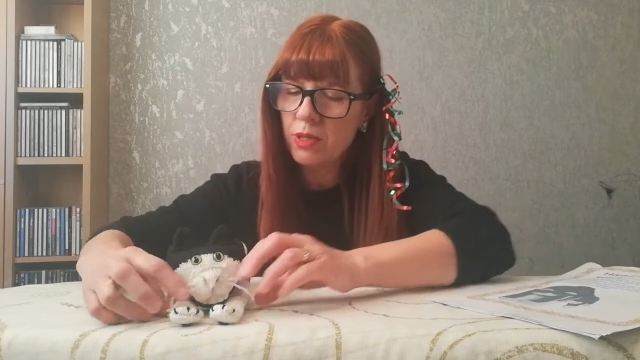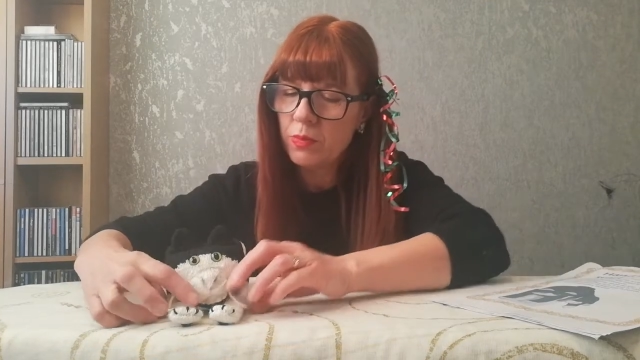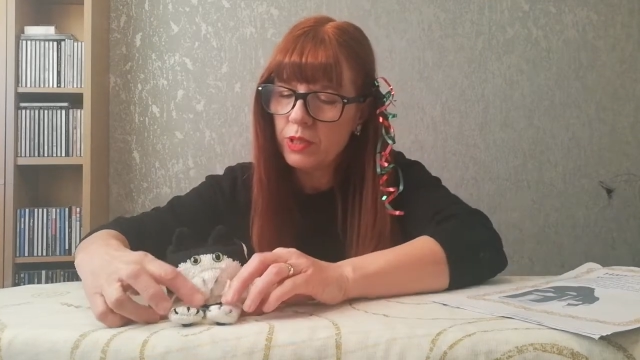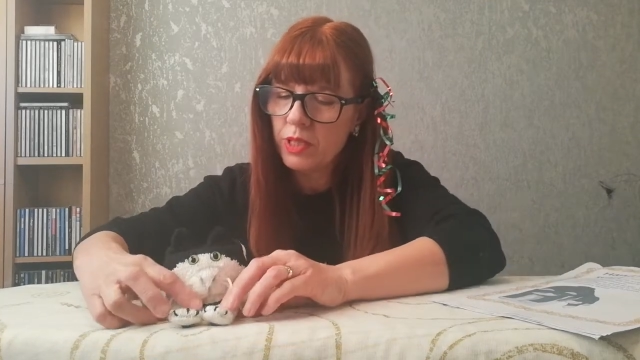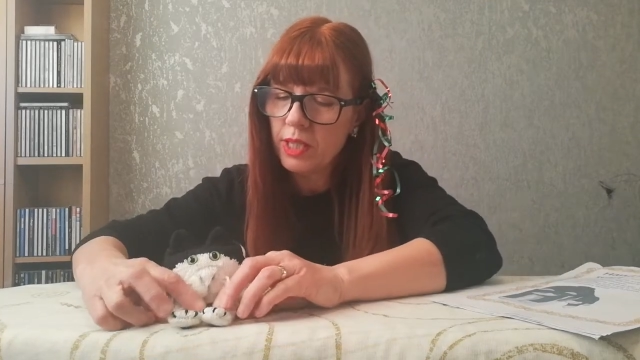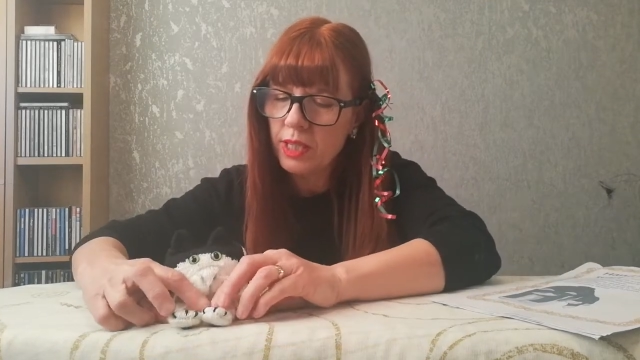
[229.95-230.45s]
You
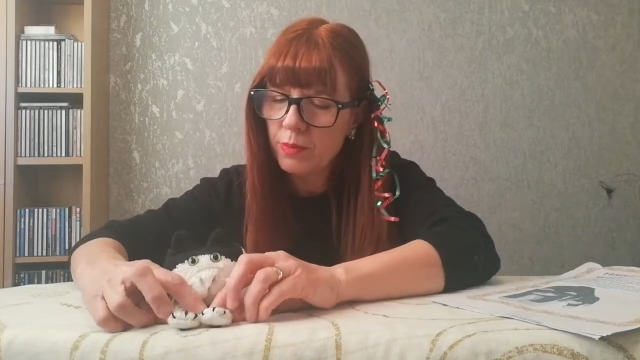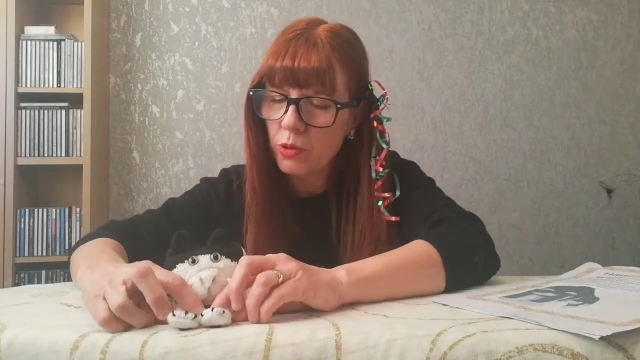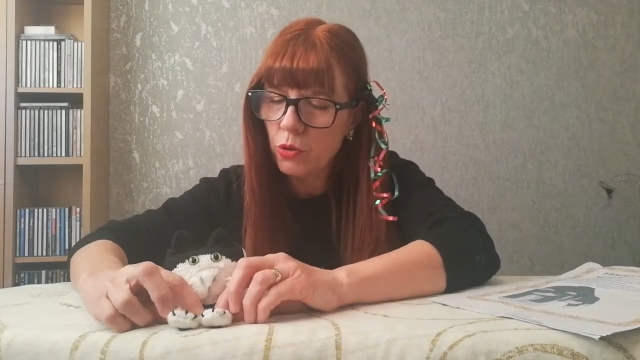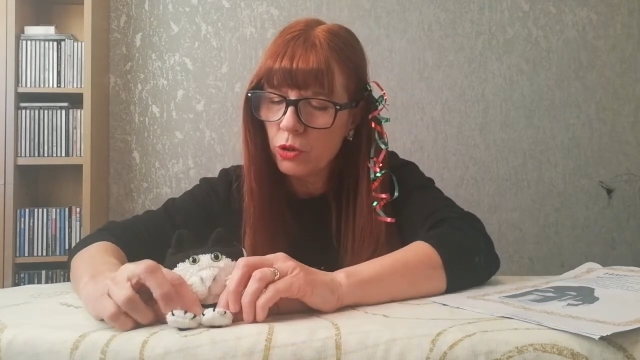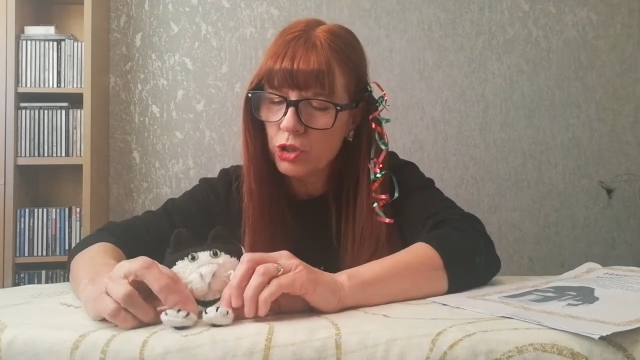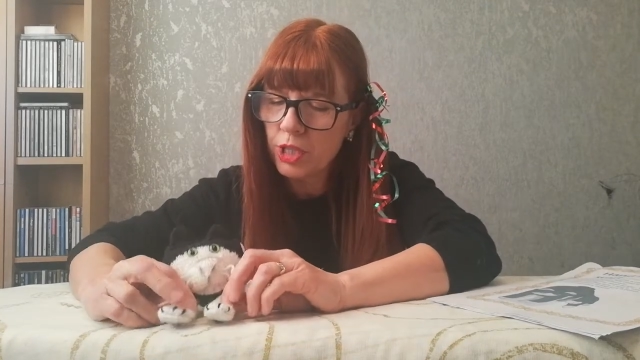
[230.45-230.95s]
put the little
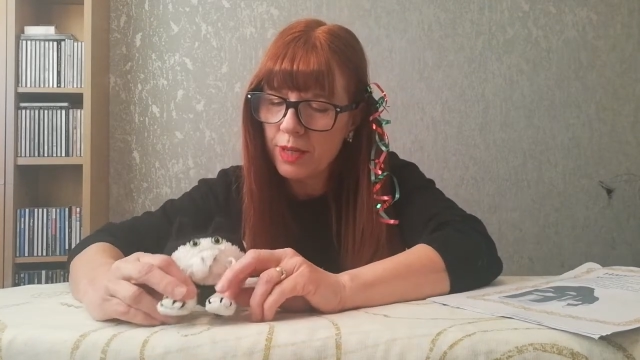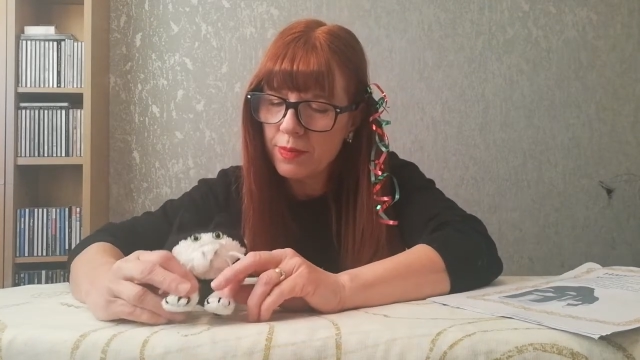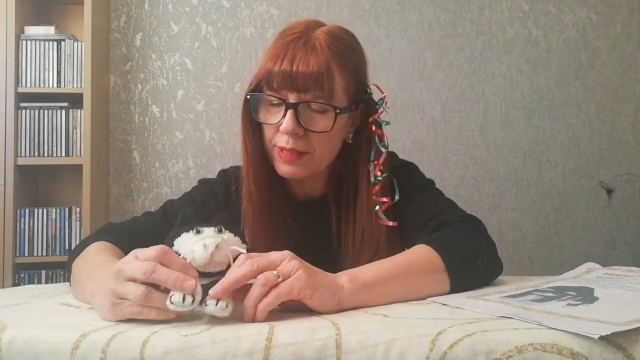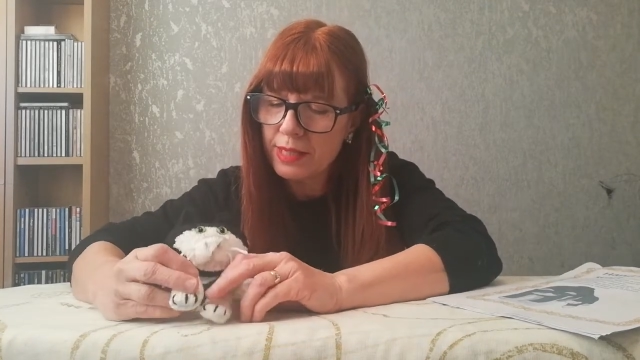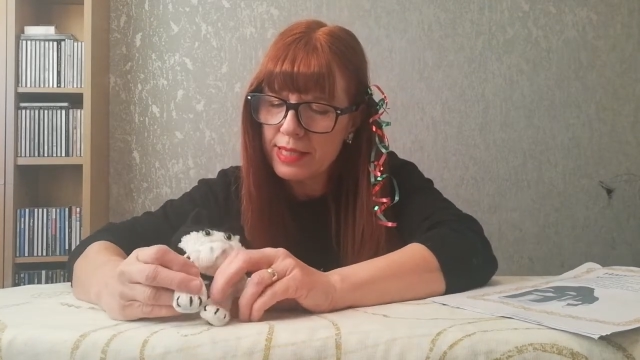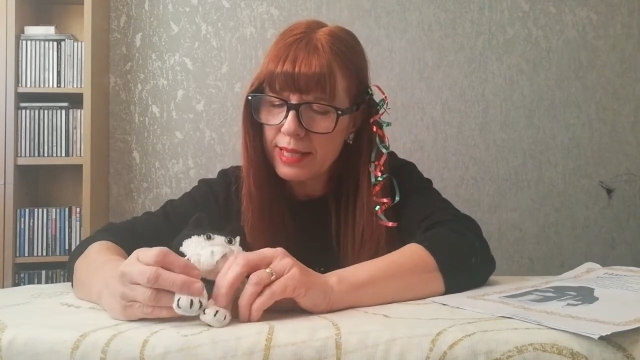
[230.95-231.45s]
paw
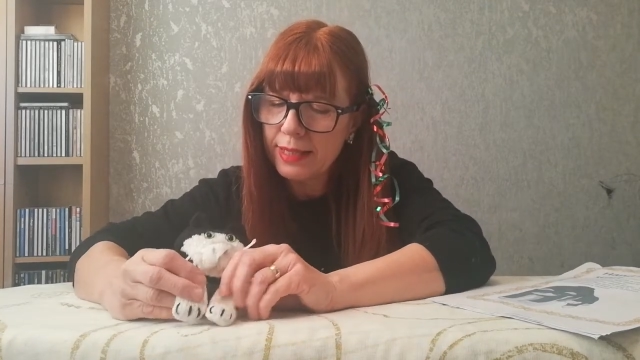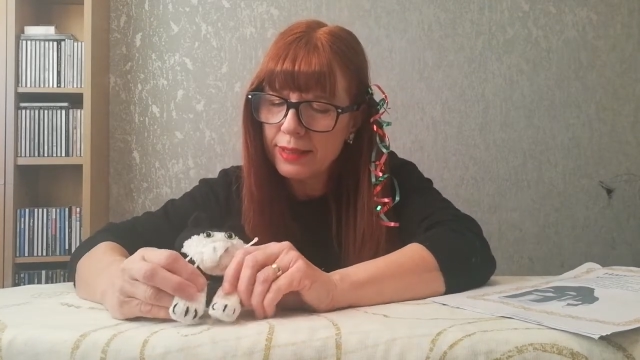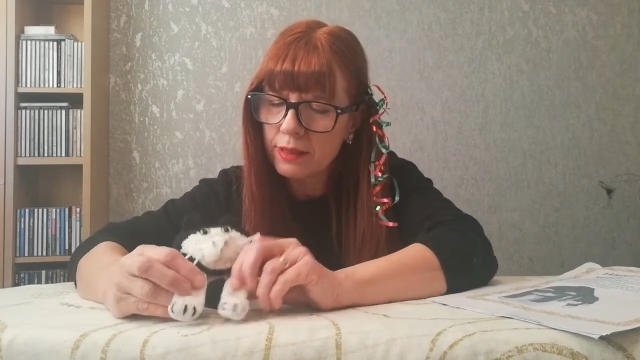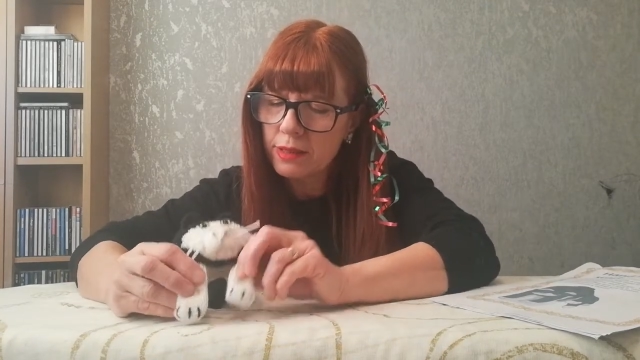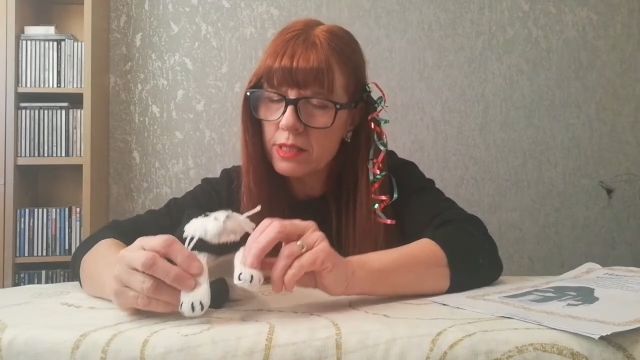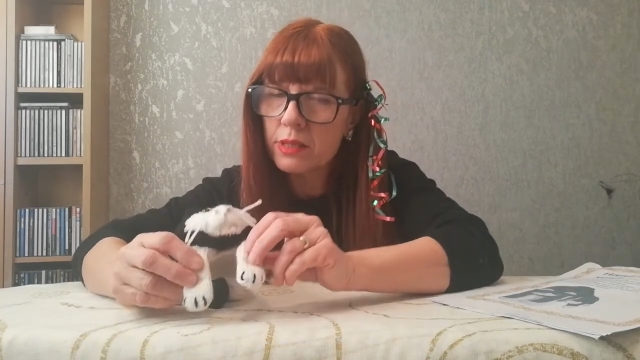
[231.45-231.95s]
shapings in,
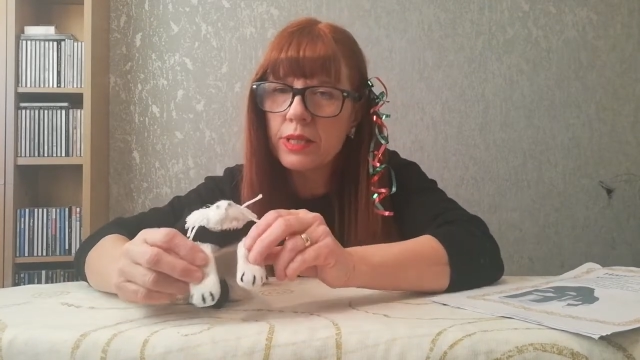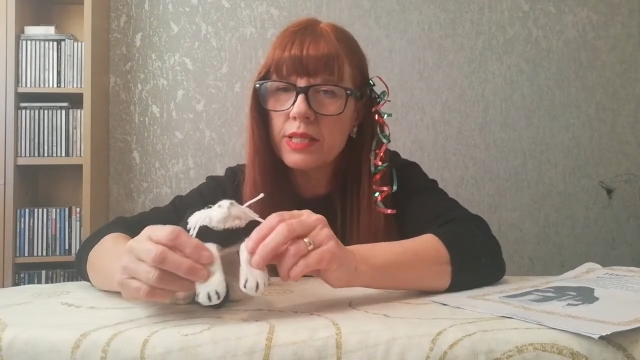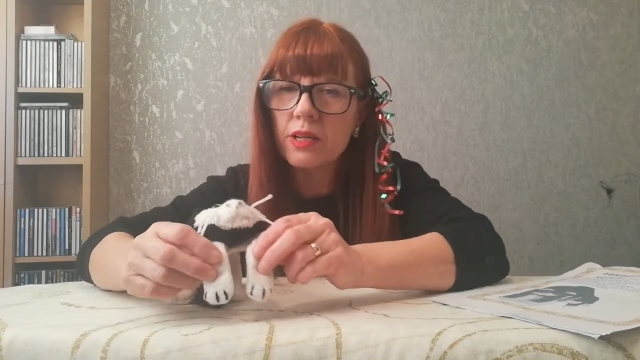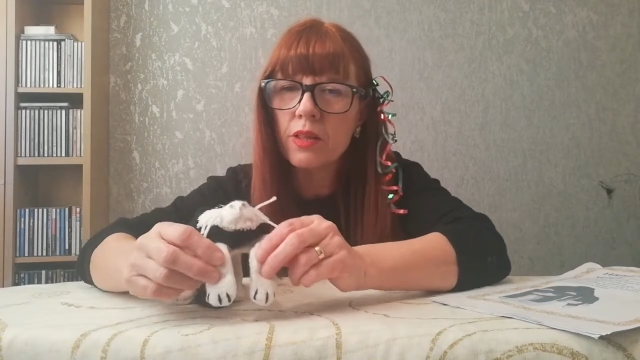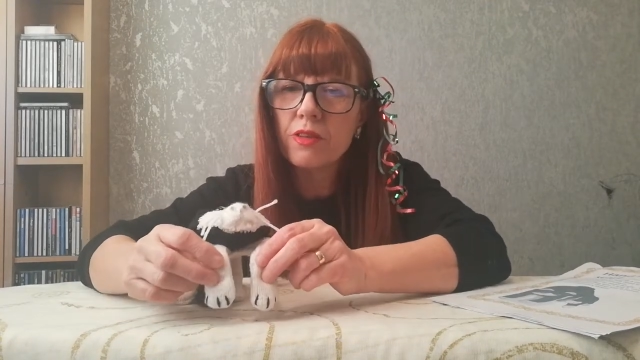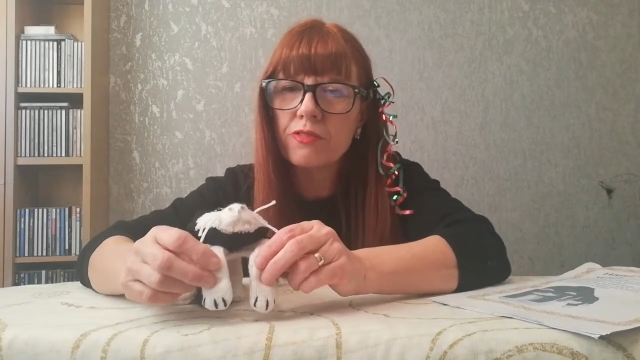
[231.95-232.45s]
so
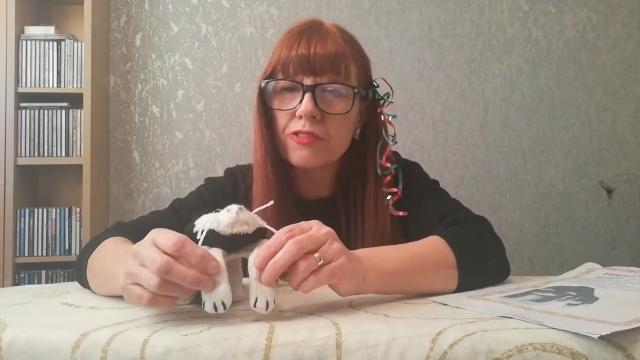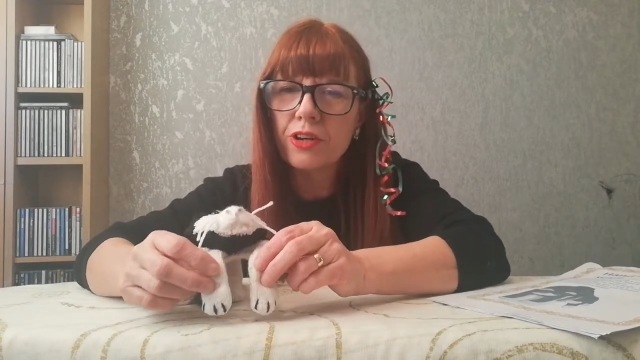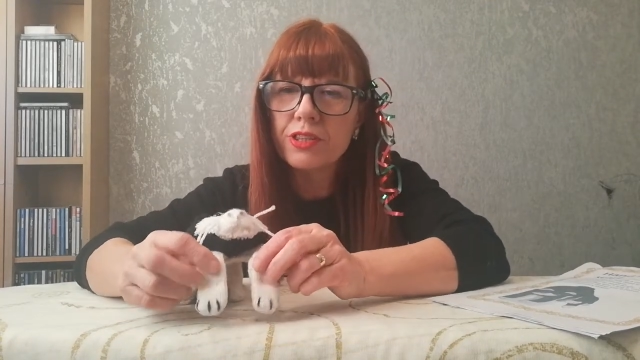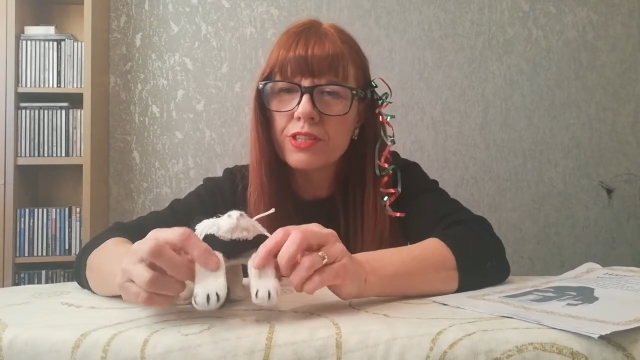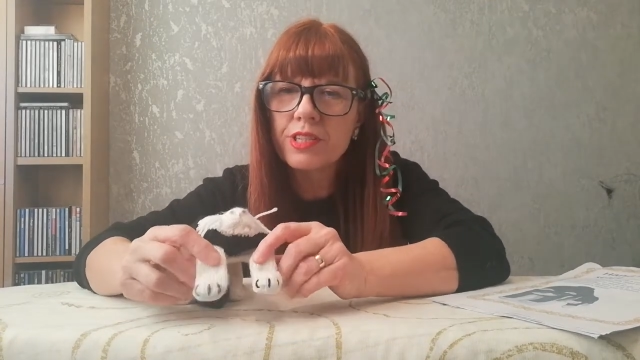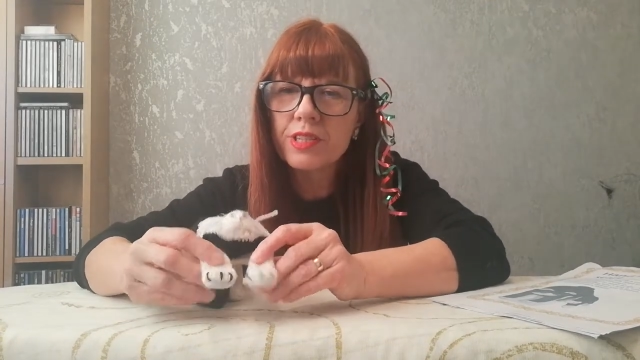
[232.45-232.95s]
he, on the
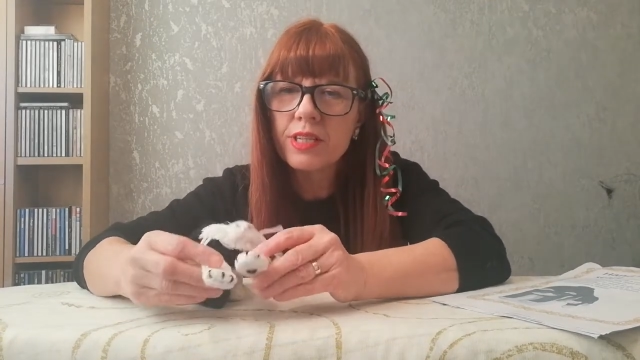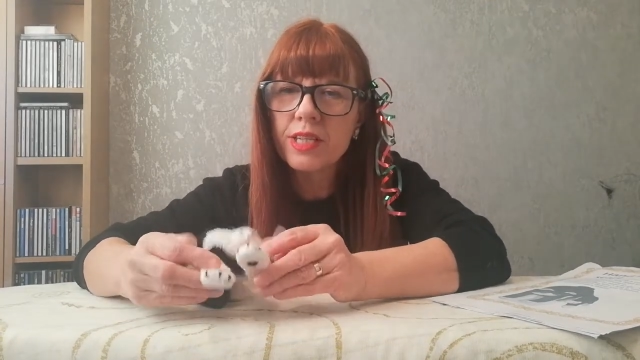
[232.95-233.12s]
front,